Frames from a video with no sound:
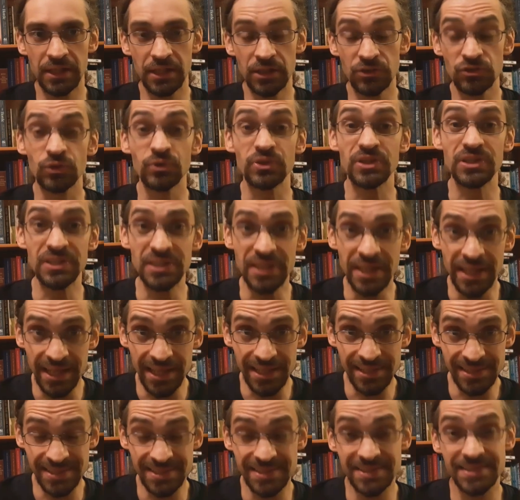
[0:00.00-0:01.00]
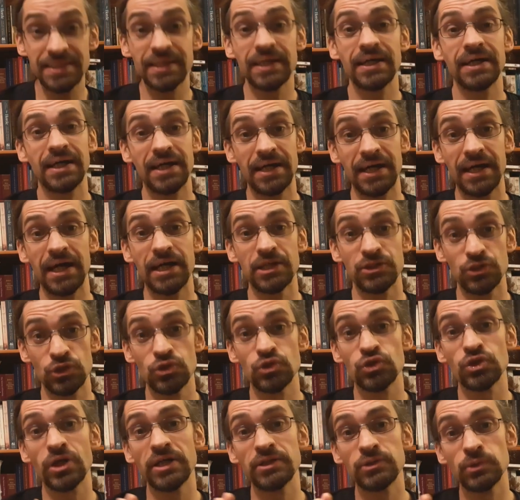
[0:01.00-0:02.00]
So yes, I should
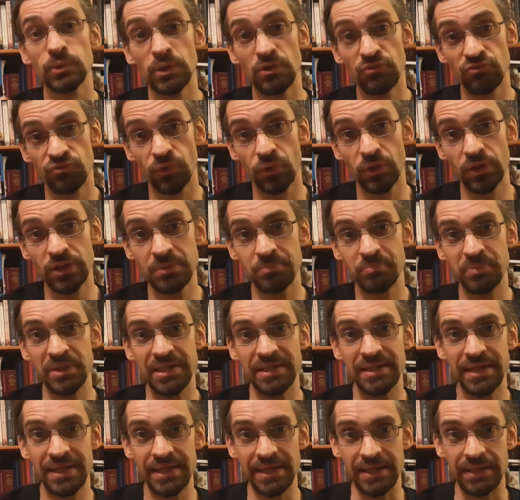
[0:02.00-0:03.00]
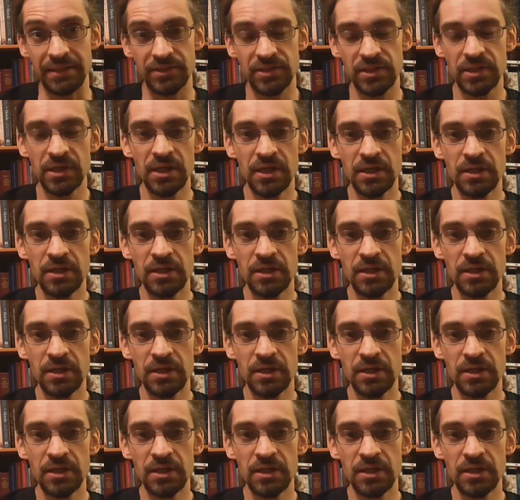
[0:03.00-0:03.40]
try to avoid being hit,